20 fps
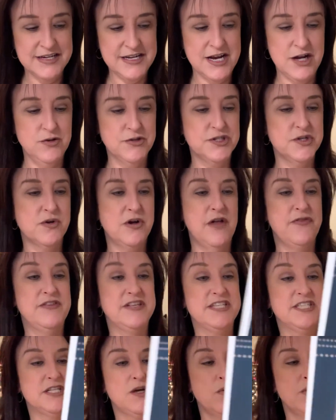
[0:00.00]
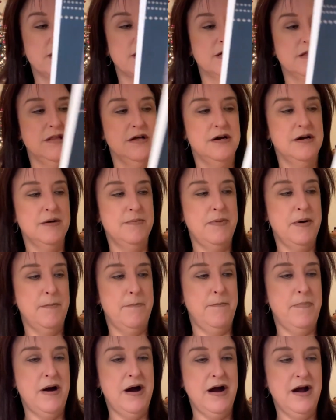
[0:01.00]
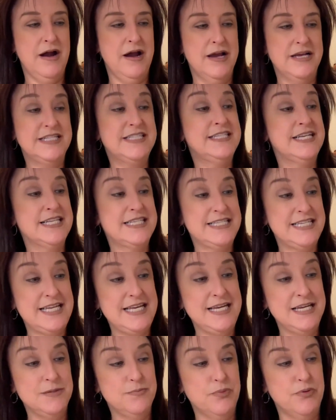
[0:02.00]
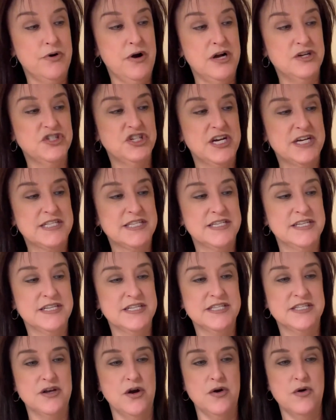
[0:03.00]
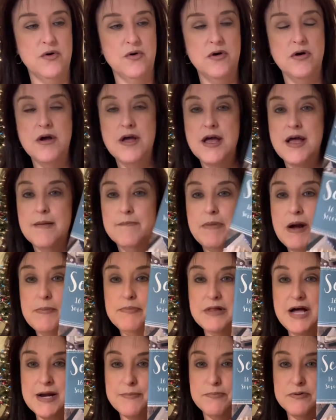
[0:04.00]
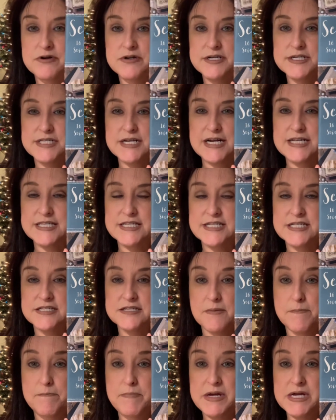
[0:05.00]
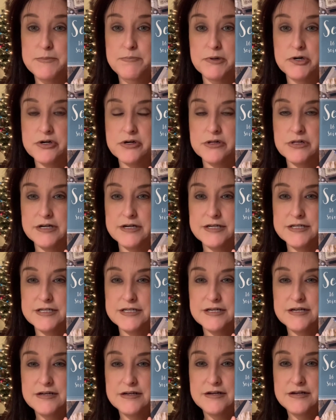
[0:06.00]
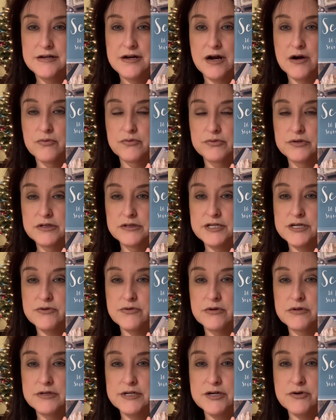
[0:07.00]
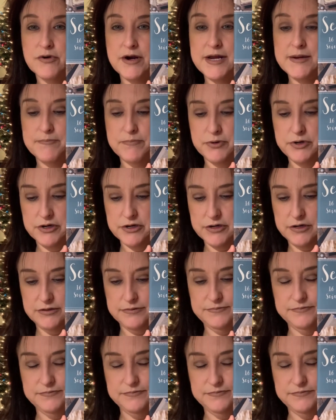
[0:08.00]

I also got the Sewing Club by 16 Projects to Sew by Blackbird Designs. This is a big booklet, a really, really great book.